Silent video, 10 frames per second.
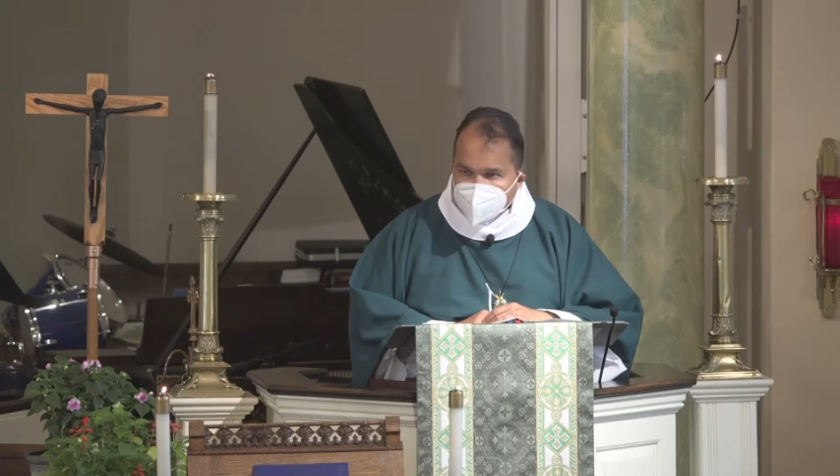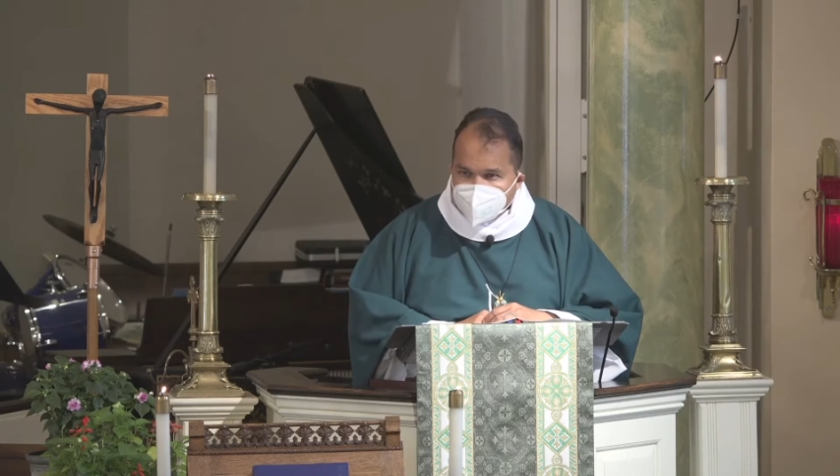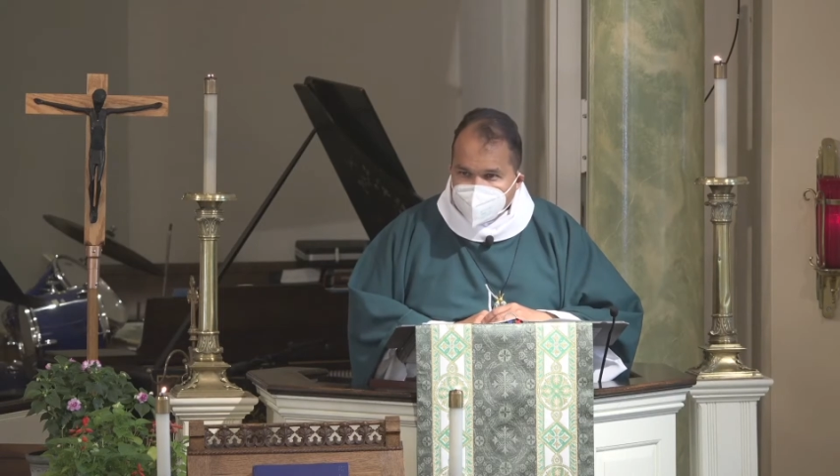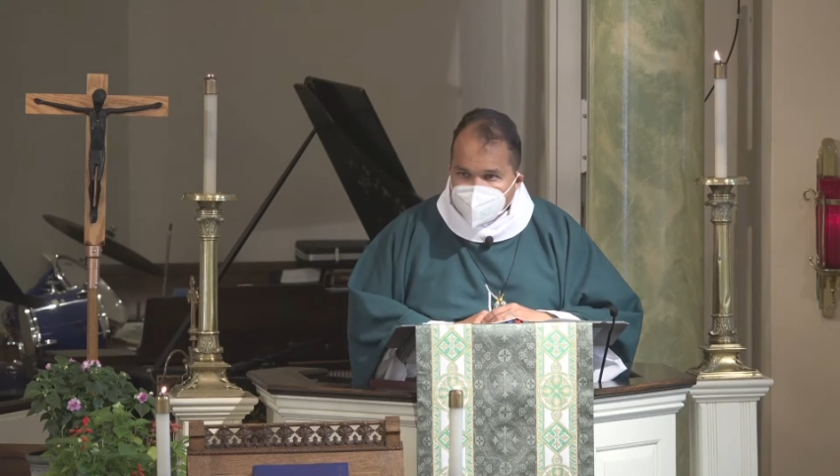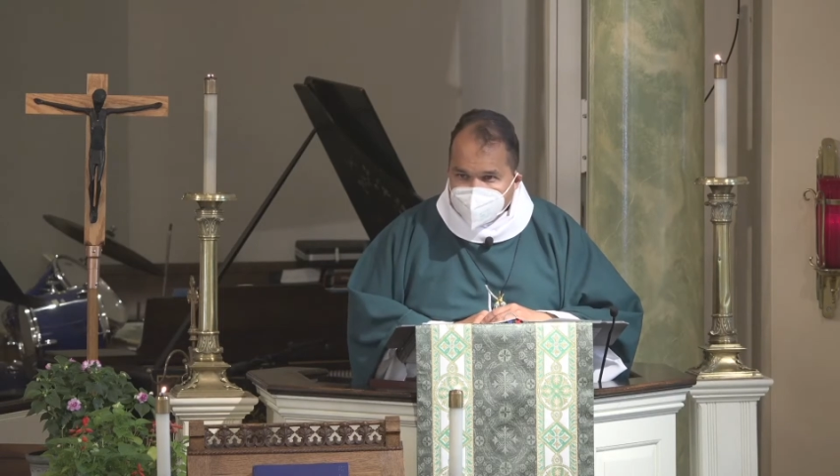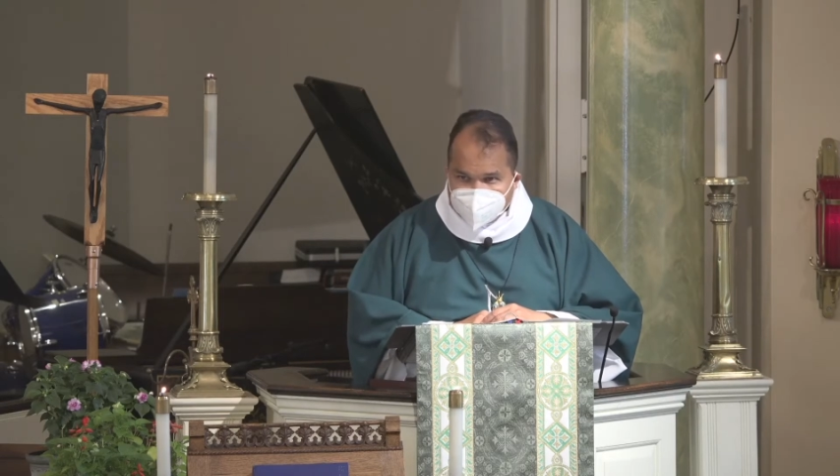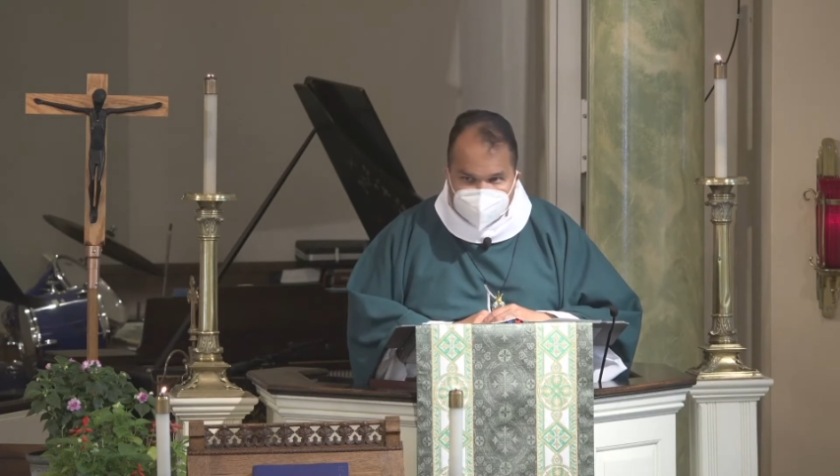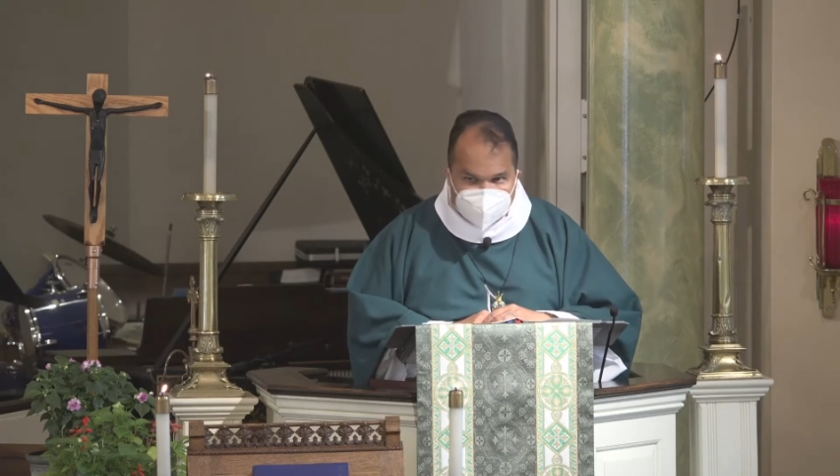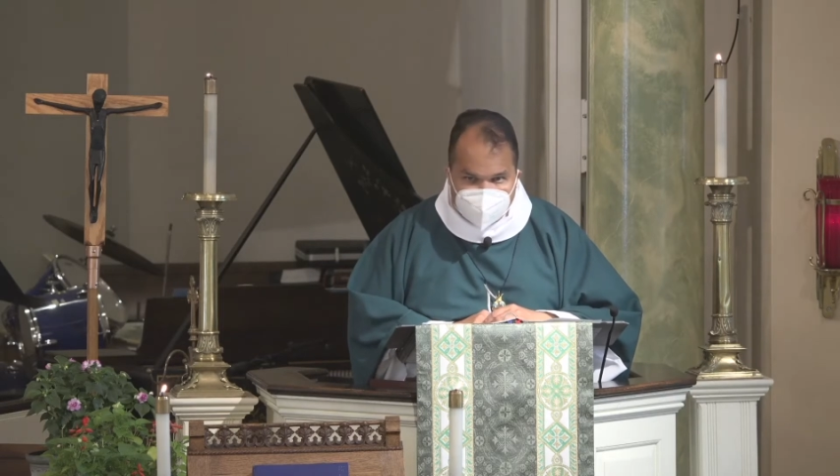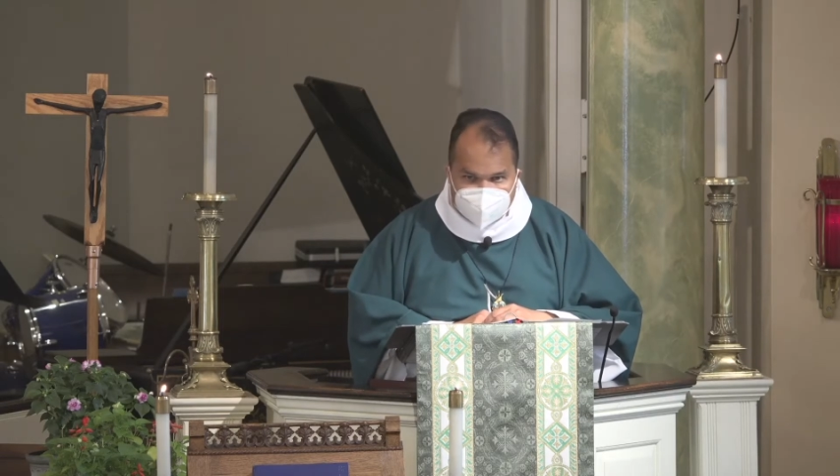And in
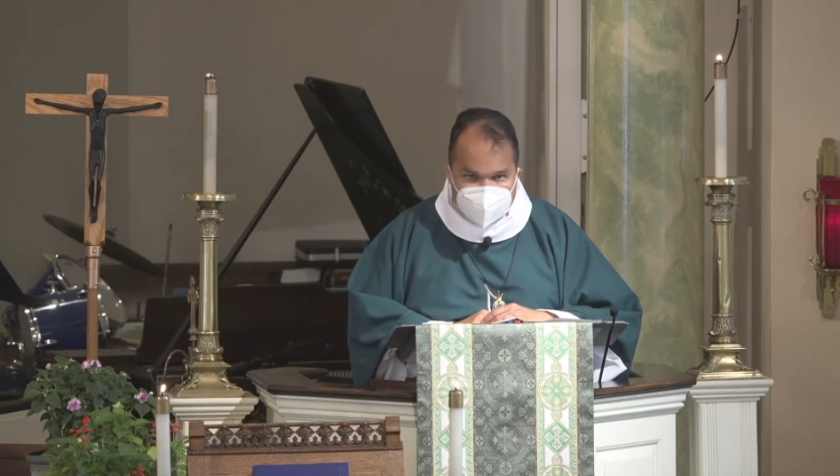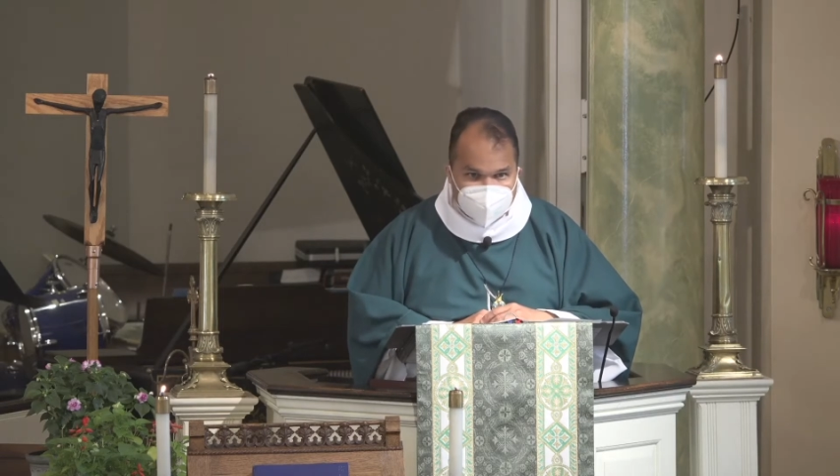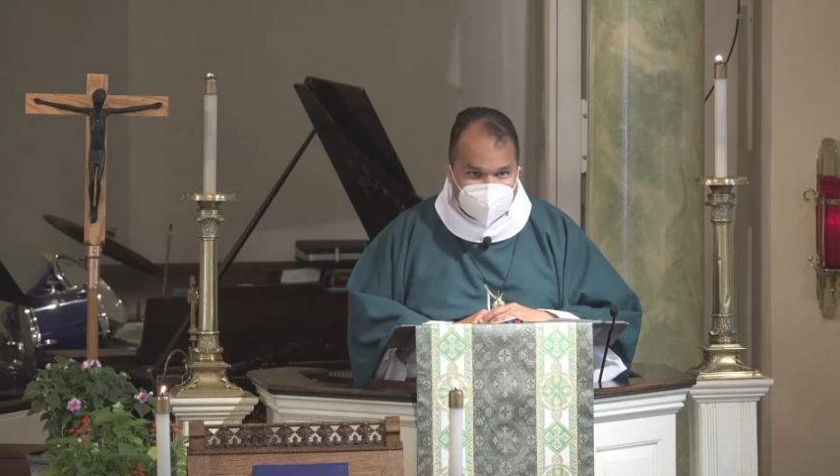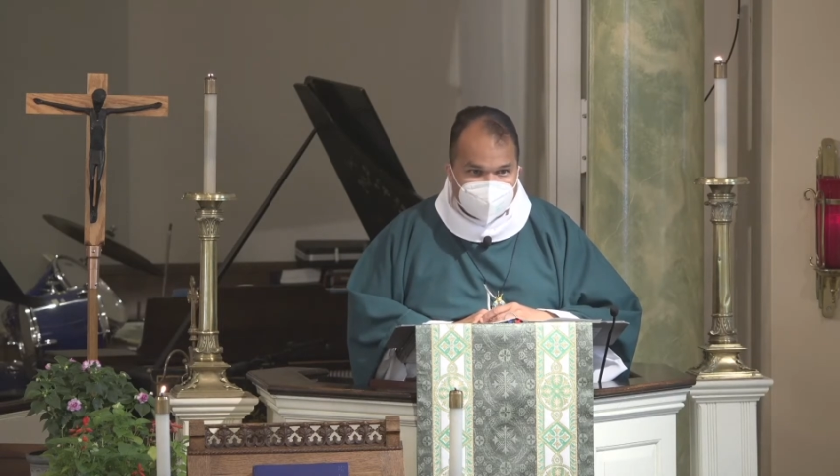doing so,